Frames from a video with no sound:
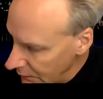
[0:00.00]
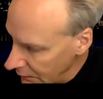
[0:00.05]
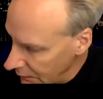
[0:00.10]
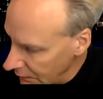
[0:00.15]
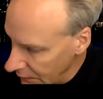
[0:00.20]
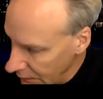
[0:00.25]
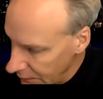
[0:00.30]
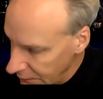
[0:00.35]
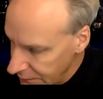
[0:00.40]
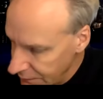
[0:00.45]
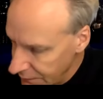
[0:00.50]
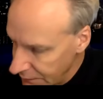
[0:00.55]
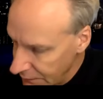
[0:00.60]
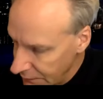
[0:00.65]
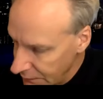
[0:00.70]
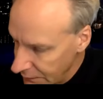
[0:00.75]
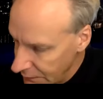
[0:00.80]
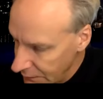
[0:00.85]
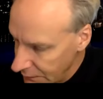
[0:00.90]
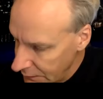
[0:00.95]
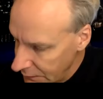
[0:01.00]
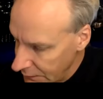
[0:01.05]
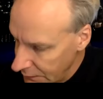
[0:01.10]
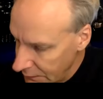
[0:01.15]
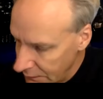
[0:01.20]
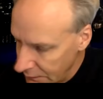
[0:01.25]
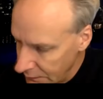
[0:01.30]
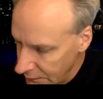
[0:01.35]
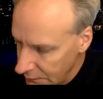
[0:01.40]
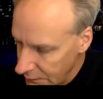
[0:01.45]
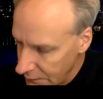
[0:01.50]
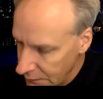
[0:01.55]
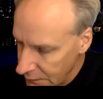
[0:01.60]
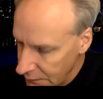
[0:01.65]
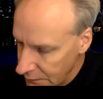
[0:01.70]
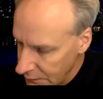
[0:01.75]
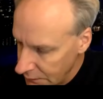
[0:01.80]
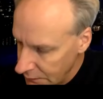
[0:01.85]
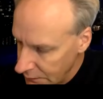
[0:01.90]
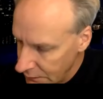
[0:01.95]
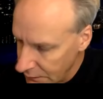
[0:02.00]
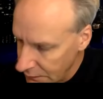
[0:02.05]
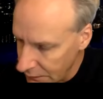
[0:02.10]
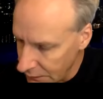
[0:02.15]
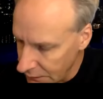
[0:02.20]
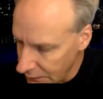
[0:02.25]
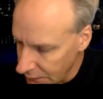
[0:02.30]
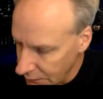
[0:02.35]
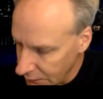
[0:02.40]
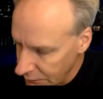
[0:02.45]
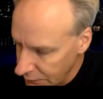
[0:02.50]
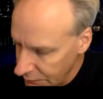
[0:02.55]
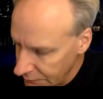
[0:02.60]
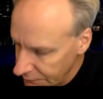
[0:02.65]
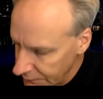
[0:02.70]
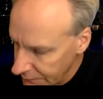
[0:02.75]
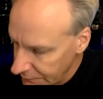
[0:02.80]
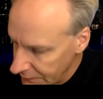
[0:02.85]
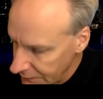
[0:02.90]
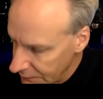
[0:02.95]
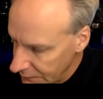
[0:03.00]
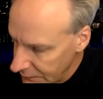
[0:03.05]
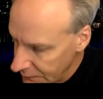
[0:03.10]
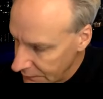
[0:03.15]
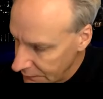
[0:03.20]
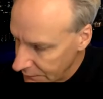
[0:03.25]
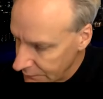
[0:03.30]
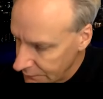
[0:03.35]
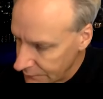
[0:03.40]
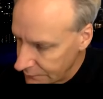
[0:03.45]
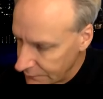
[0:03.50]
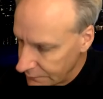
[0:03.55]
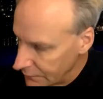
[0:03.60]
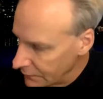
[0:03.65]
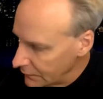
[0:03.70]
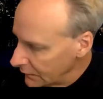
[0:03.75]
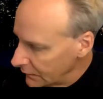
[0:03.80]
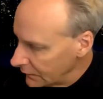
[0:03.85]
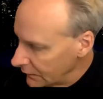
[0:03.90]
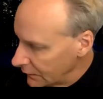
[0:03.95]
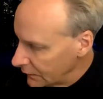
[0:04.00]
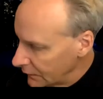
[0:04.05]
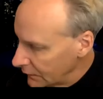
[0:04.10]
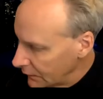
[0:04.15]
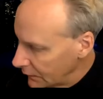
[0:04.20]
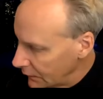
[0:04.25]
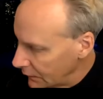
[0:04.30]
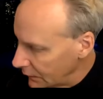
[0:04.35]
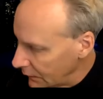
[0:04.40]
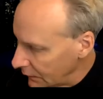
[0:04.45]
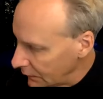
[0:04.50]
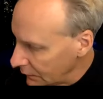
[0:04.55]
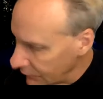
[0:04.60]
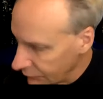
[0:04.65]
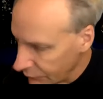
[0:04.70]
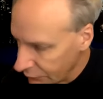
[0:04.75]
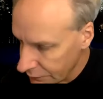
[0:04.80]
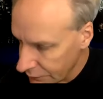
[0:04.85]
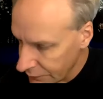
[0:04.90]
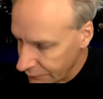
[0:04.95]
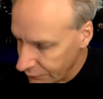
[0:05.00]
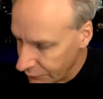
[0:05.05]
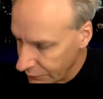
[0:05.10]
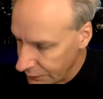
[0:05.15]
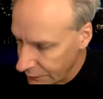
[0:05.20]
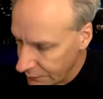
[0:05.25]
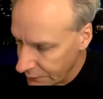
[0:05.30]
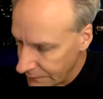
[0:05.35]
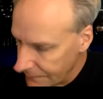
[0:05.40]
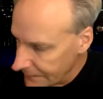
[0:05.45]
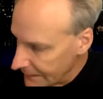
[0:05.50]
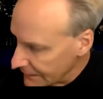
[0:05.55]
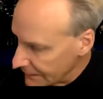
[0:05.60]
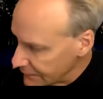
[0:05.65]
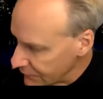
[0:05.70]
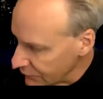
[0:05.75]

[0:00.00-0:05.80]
18 equals 6. And of course, we know that that's